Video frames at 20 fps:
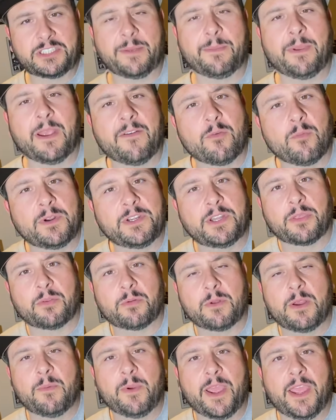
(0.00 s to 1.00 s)
time I ever went to
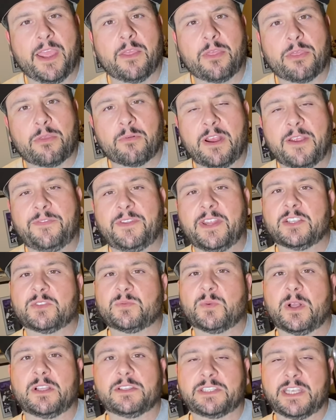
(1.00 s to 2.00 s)
three way thrift, as
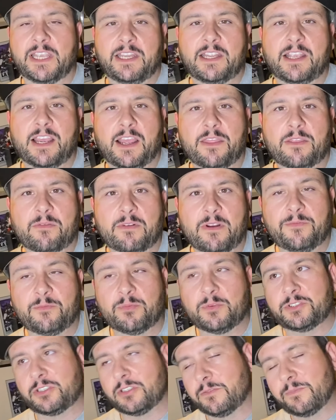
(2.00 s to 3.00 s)
well as in kind thrift,
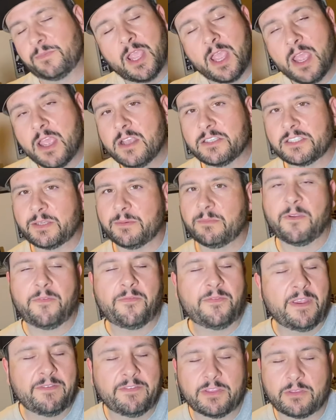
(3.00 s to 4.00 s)
which are some of my
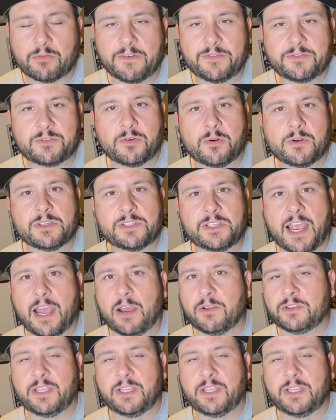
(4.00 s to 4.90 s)
favorite thrift stores out